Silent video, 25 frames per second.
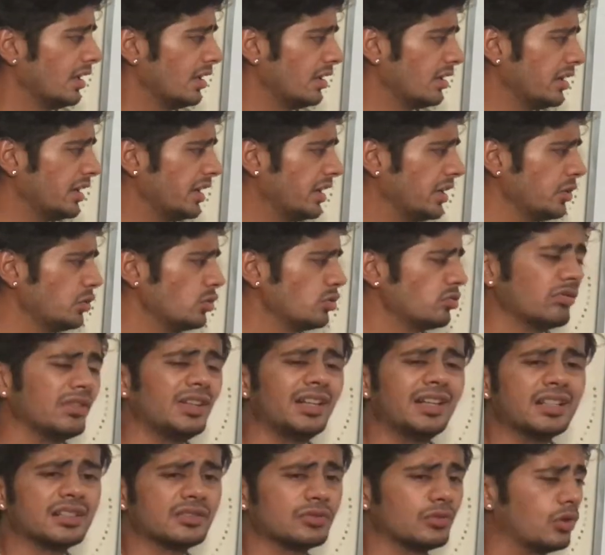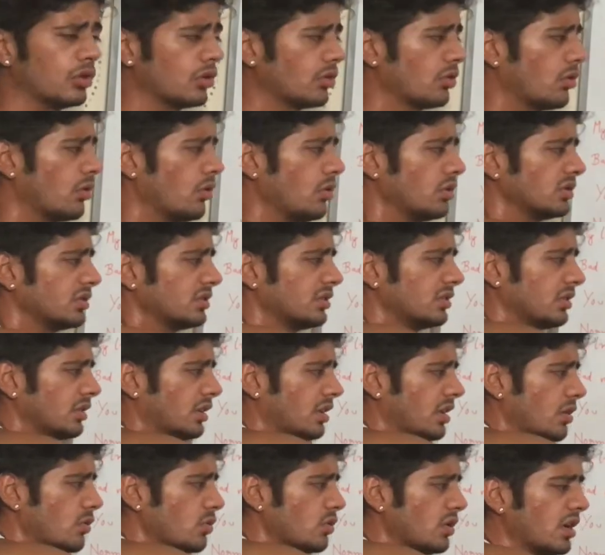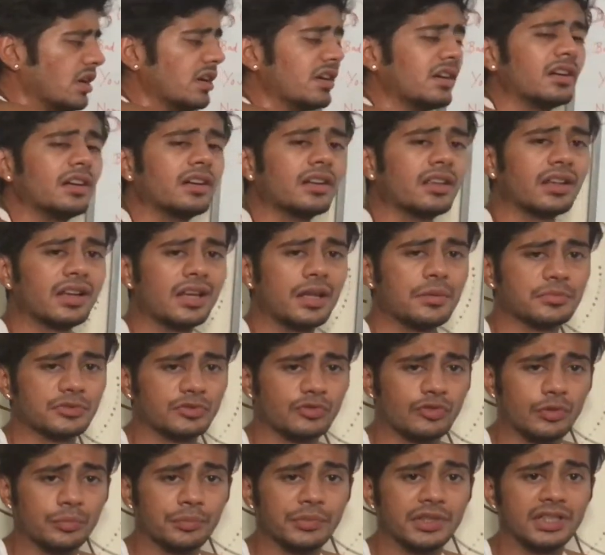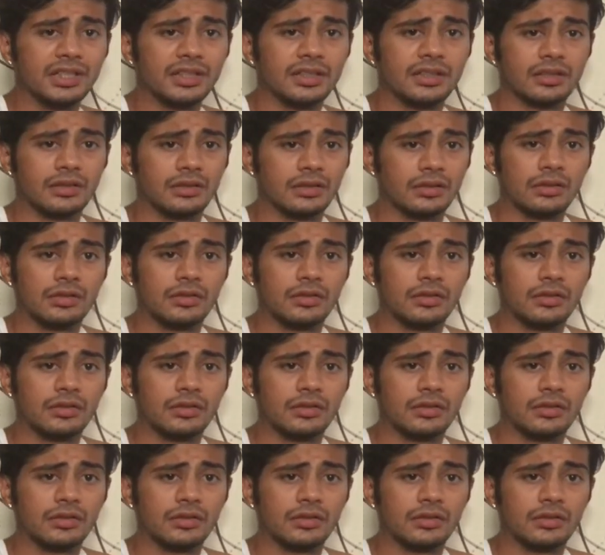it usually does not cross 100 grams for me